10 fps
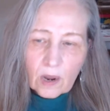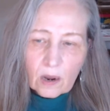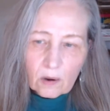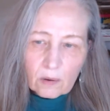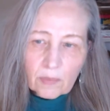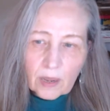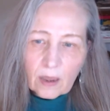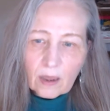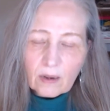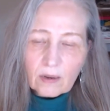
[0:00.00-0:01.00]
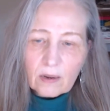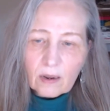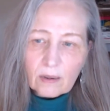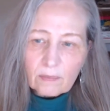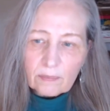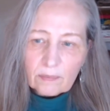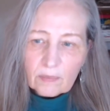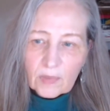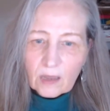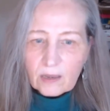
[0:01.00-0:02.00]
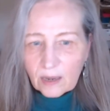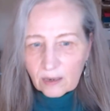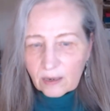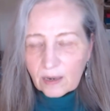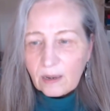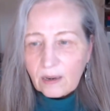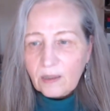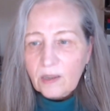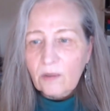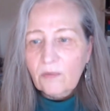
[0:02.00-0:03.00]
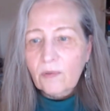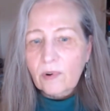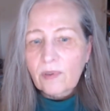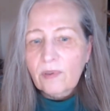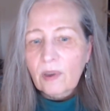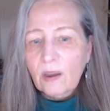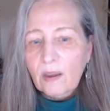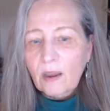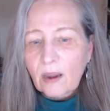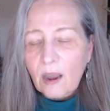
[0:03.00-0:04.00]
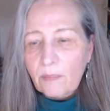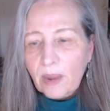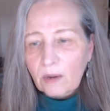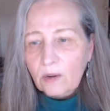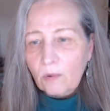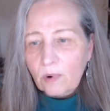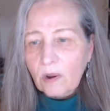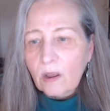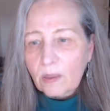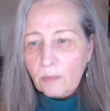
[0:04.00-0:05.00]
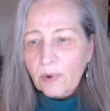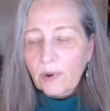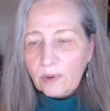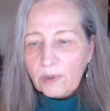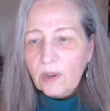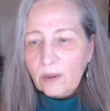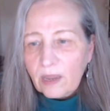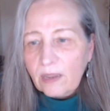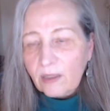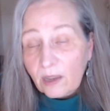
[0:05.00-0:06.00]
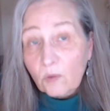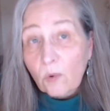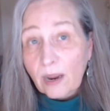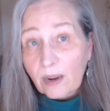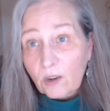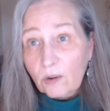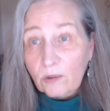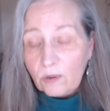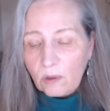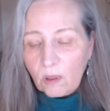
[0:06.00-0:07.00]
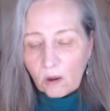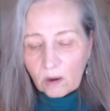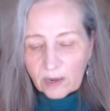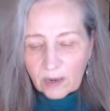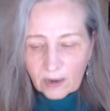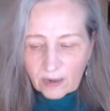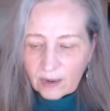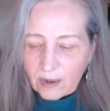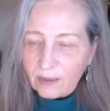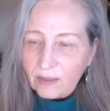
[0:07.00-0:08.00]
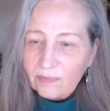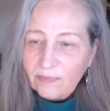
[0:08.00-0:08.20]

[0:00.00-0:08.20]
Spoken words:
home and got settled in and so forth, I got back to work on the book. So that's why it took so long to get done.